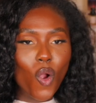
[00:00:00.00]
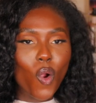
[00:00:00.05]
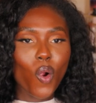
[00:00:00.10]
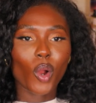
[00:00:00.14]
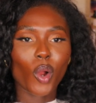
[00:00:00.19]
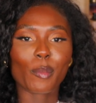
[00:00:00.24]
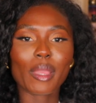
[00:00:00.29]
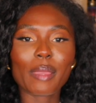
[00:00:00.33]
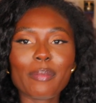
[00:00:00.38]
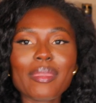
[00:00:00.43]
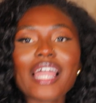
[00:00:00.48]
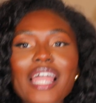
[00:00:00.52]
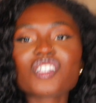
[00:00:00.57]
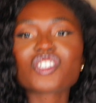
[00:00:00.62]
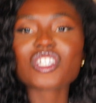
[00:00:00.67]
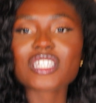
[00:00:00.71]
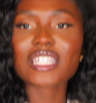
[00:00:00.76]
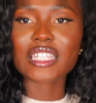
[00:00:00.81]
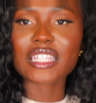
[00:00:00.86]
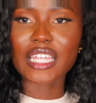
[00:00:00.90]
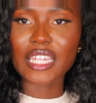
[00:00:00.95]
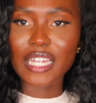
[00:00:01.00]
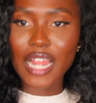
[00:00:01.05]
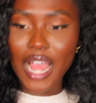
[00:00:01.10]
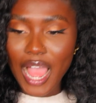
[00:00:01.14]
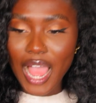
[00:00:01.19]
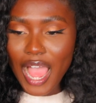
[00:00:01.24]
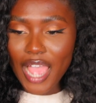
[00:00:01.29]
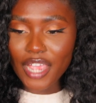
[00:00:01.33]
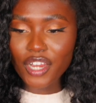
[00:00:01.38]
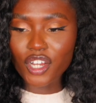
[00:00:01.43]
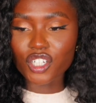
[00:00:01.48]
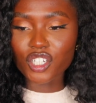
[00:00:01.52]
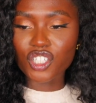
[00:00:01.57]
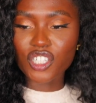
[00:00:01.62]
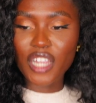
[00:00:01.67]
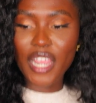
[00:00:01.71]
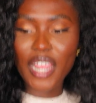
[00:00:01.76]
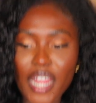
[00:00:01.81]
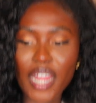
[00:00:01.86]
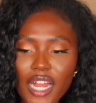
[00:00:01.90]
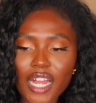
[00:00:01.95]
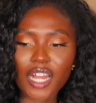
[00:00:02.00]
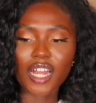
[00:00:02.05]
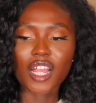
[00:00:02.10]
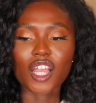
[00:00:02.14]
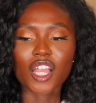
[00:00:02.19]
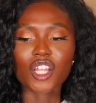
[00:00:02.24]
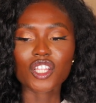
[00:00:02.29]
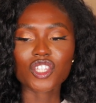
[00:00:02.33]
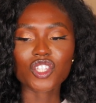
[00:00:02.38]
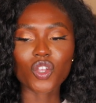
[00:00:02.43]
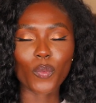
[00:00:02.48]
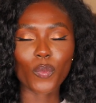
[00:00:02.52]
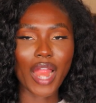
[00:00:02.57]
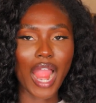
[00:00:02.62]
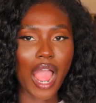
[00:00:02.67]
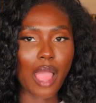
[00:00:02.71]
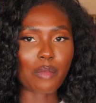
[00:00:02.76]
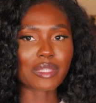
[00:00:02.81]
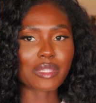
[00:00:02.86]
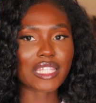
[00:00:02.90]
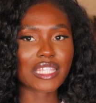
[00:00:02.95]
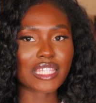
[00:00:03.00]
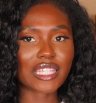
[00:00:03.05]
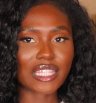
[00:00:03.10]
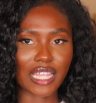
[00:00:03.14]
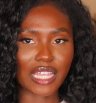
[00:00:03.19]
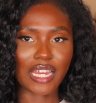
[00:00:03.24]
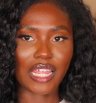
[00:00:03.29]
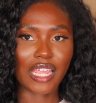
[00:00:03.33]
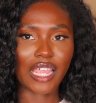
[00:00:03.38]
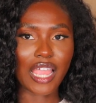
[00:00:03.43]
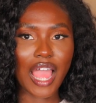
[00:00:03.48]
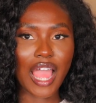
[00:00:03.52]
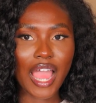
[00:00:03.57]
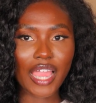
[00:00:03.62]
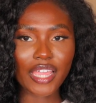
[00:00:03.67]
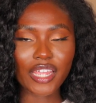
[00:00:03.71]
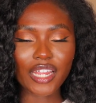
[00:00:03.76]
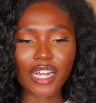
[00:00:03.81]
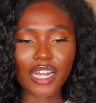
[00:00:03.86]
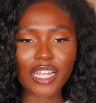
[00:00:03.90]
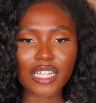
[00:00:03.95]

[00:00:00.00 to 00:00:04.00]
or maybe I just need a higher chair to where I'm sitting higher,